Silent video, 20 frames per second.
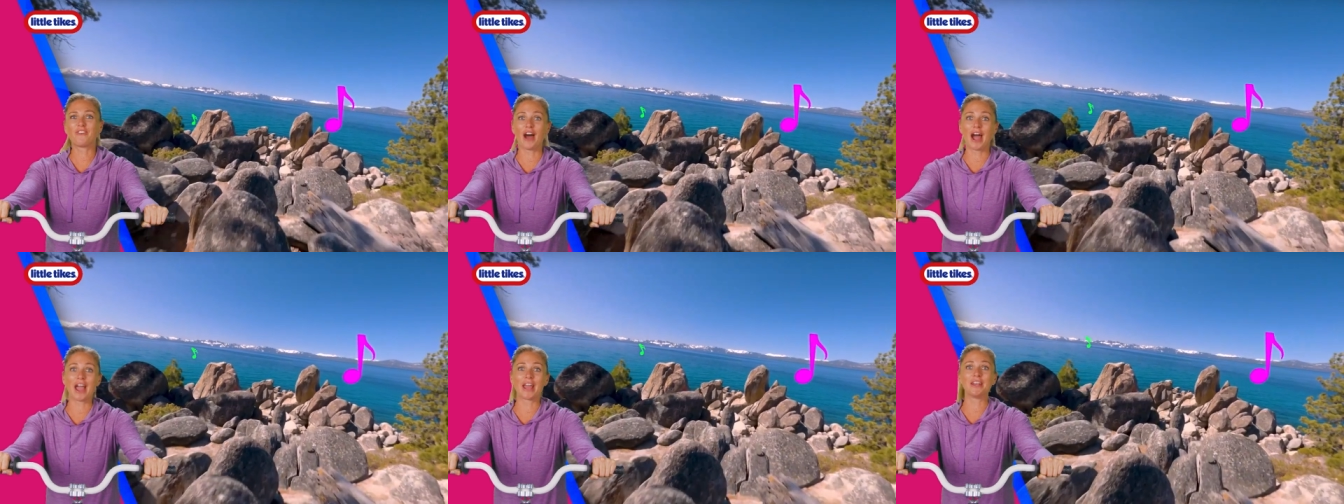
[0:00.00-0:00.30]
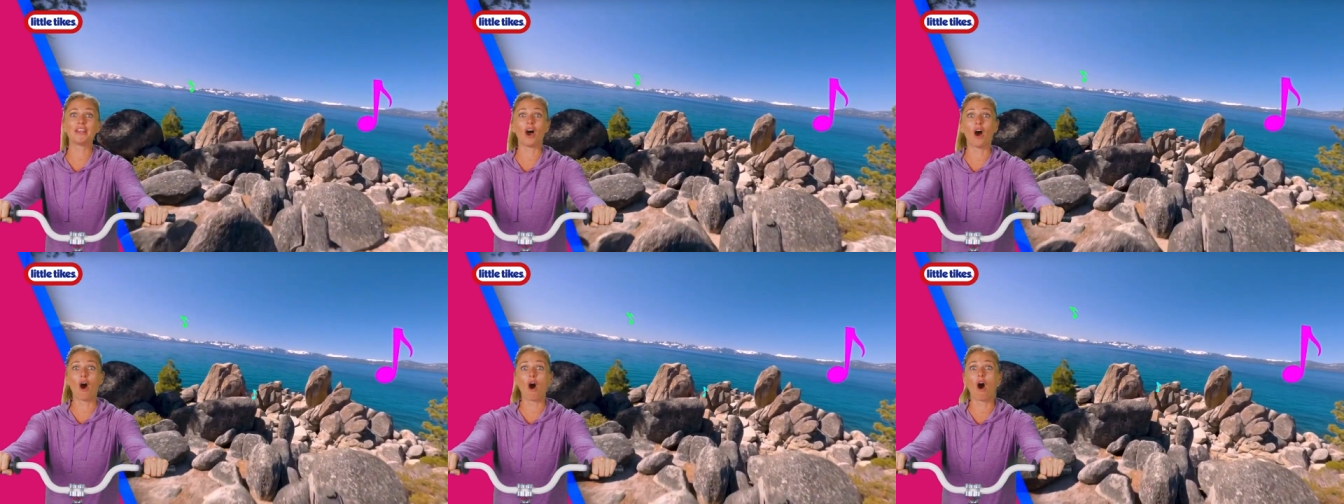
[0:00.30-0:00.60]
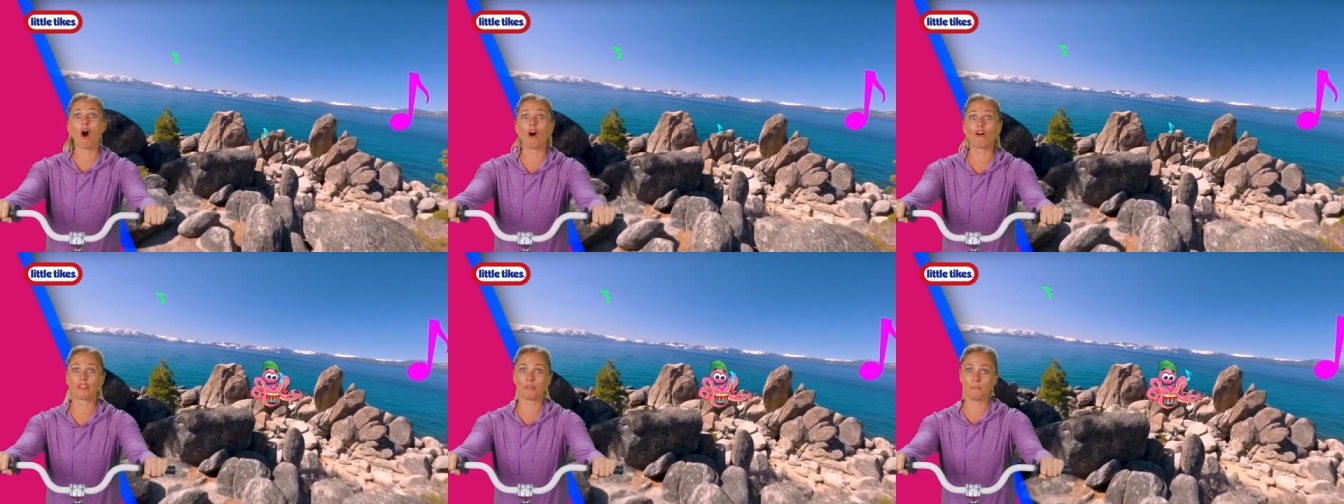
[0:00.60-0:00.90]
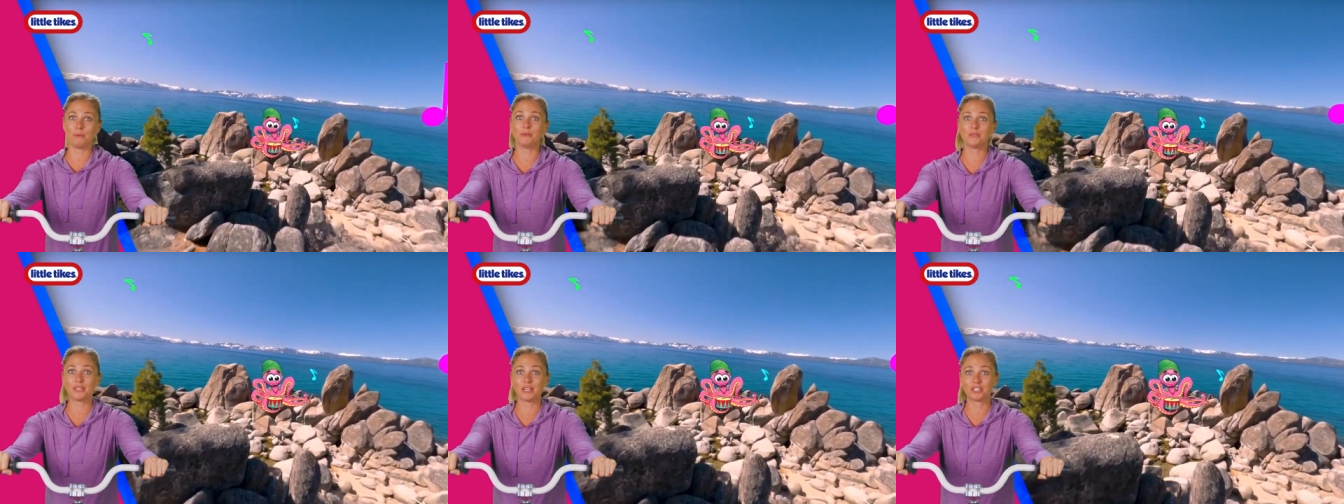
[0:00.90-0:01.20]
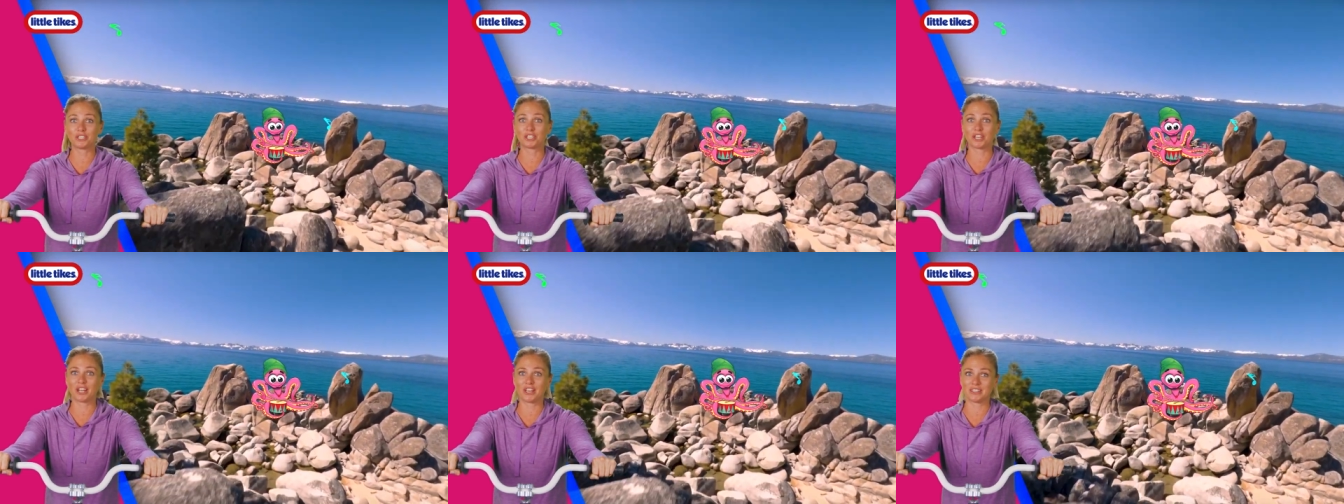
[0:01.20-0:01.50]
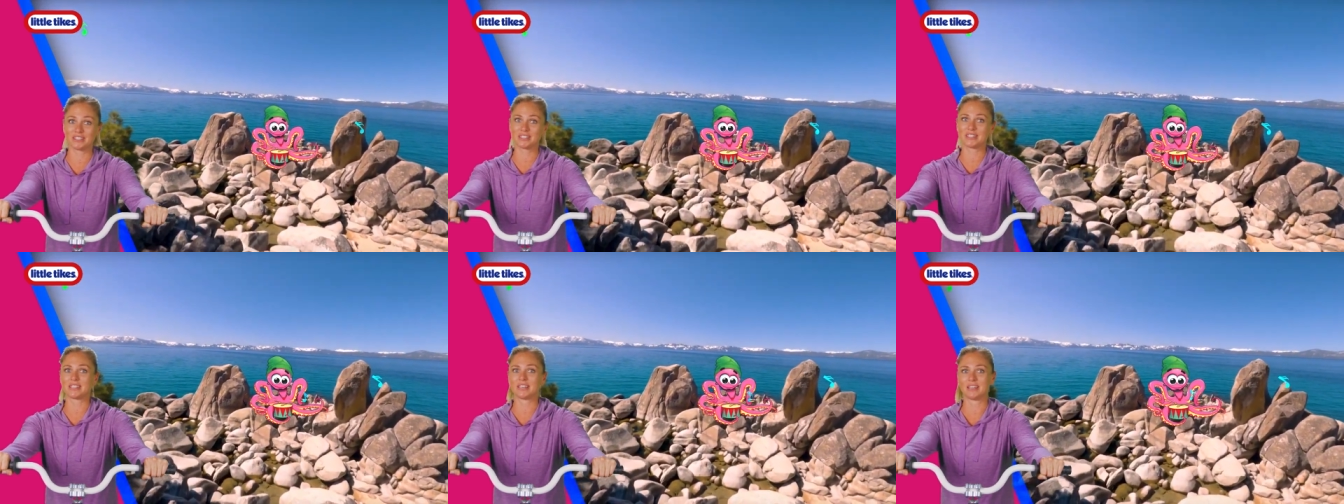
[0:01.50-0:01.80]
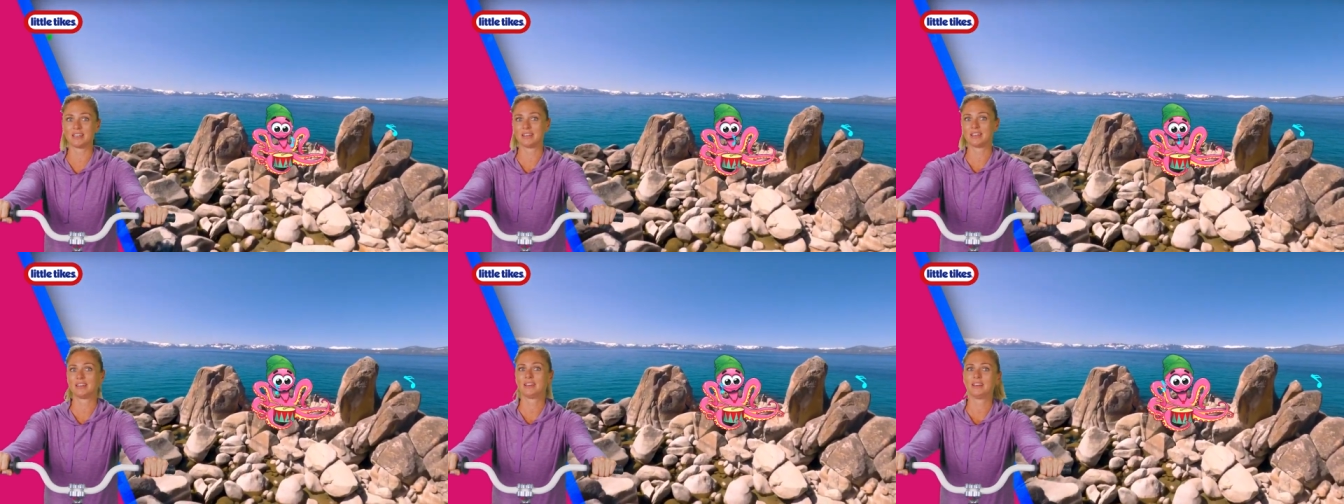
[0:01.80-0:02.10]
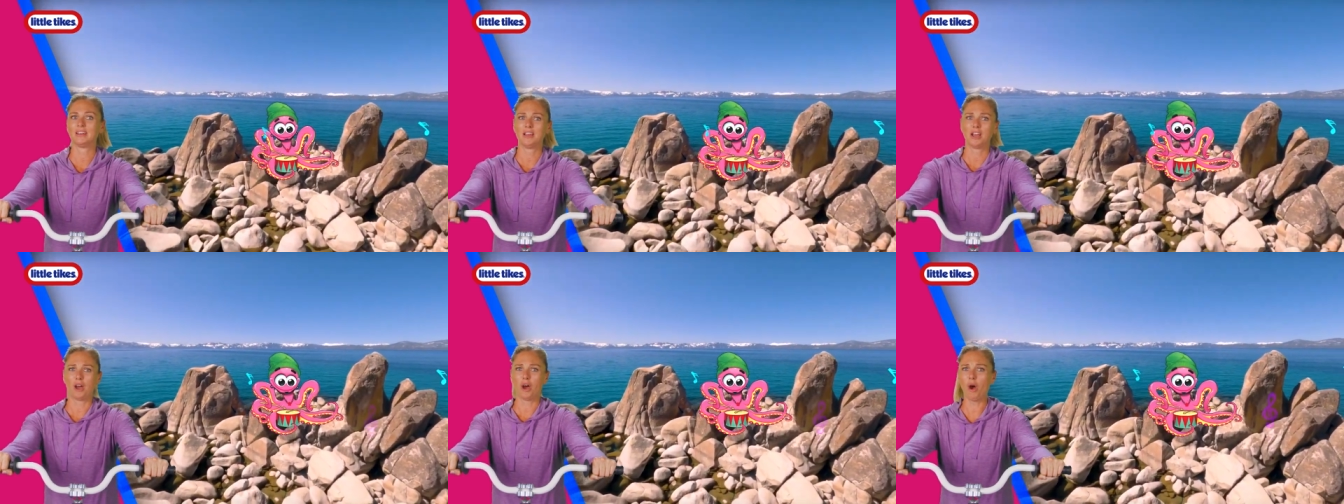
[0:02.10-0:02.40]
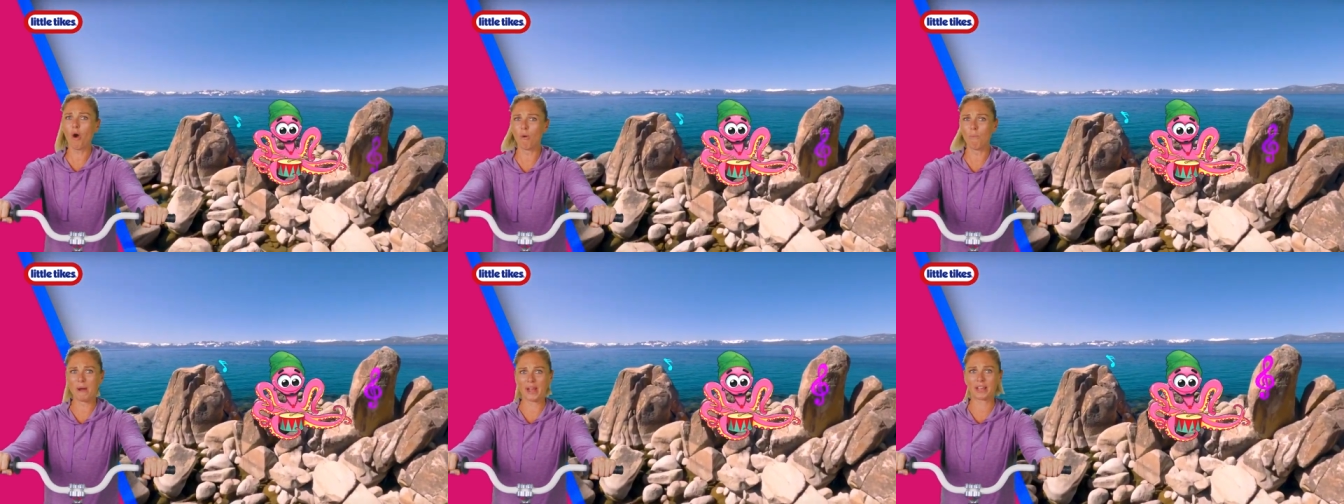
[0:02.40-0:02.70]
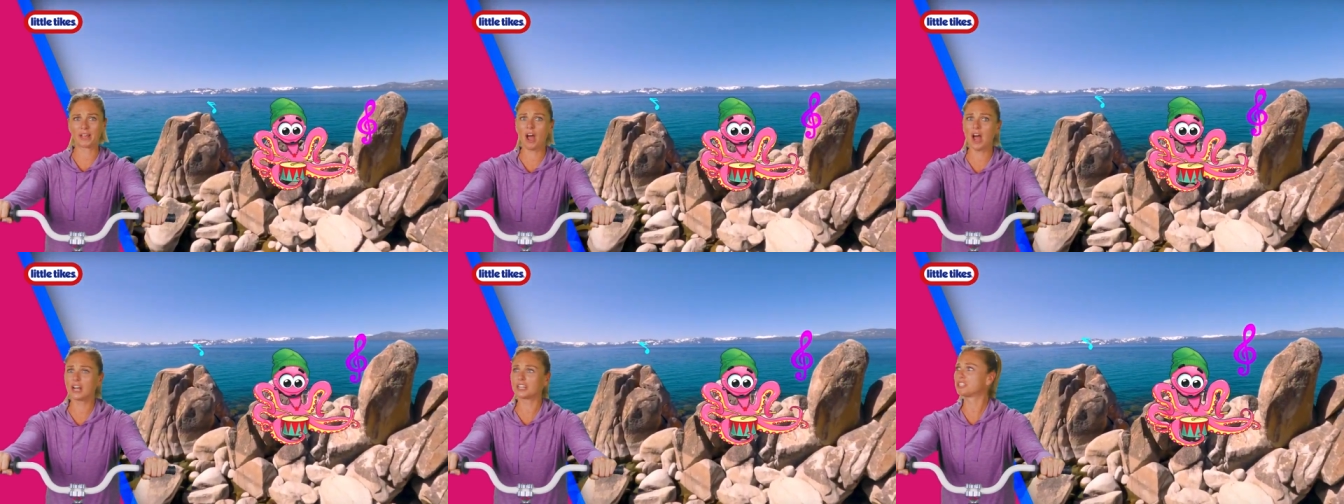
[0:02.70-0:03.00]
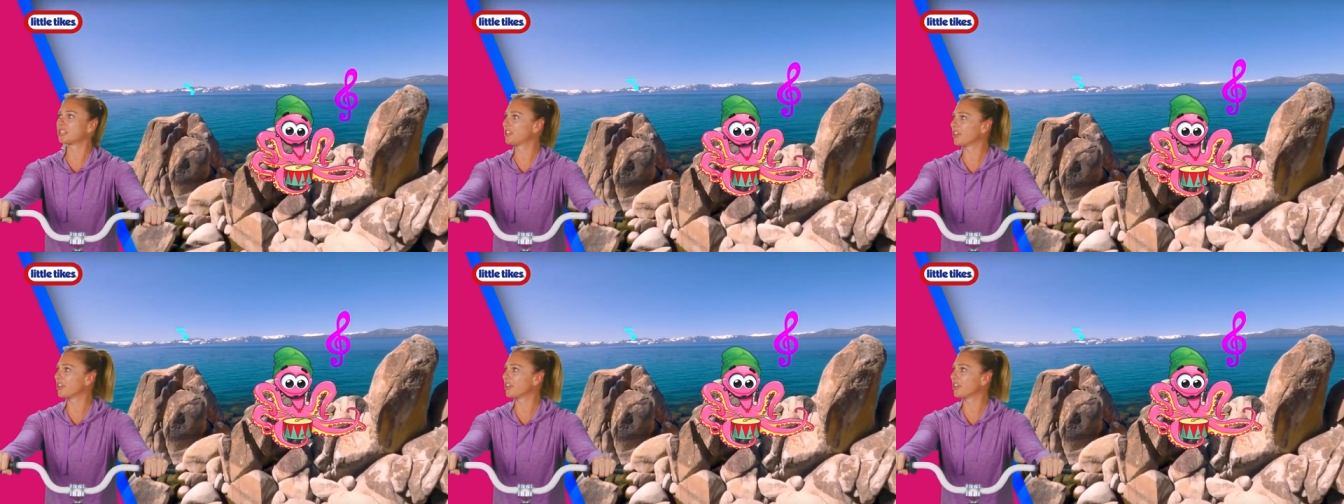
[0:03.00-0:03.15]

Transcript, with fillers: find all the musicians. Oh my gosh,